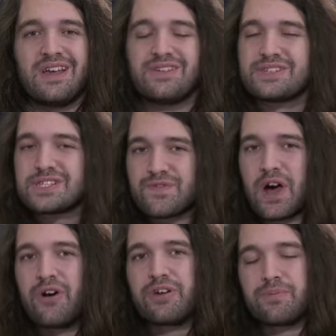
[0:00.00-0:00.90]
And this is
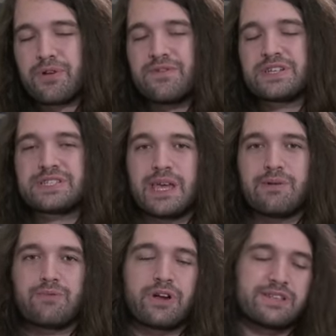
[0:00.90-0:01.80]
following a previous
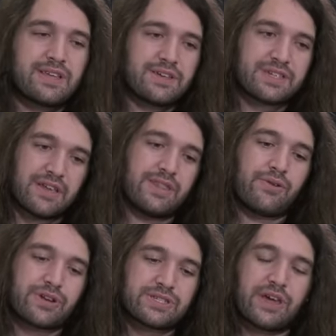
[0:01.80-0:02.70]
statement where Intel said they
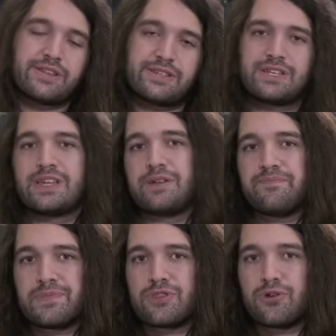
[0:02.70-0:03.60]
were excited to see
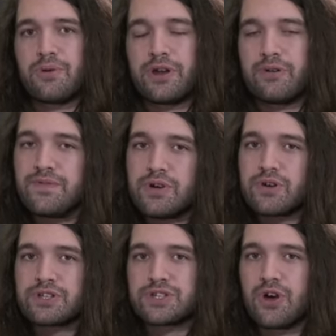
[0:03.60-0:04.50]
third-party
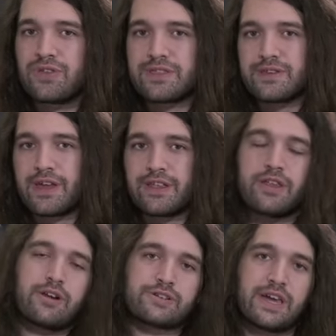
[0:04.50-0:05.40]
reviewers show that the
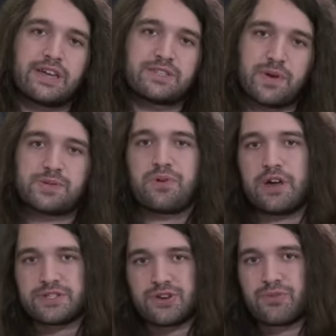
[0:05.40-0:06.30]
9900K is the best
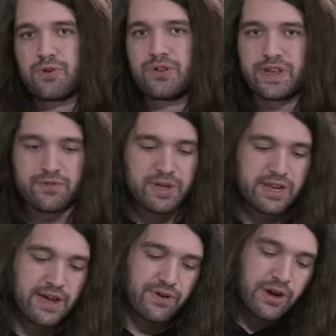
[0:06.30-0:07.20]
processor in the world ever
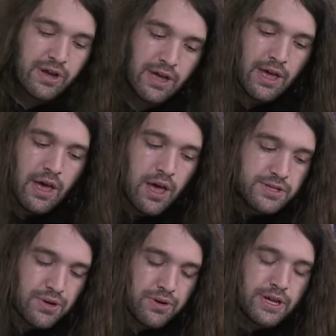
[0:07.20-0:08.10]
made ever.
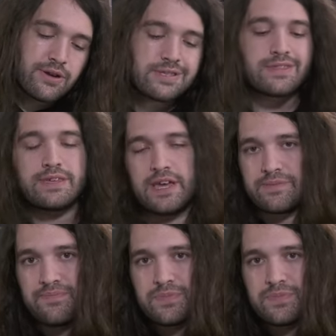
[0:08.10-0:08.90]
So here's the thing.